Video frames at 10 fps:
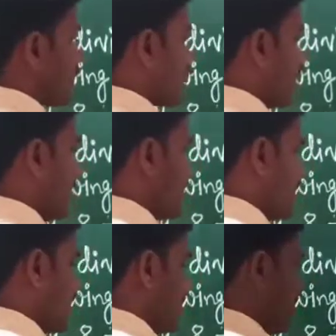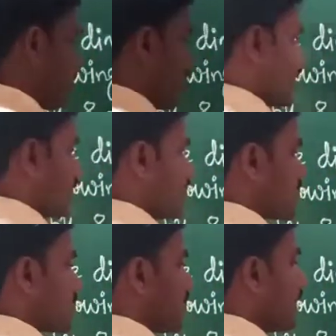3 digit we can
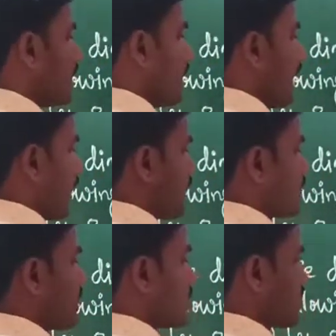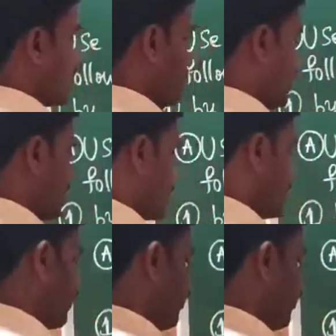consider, and this is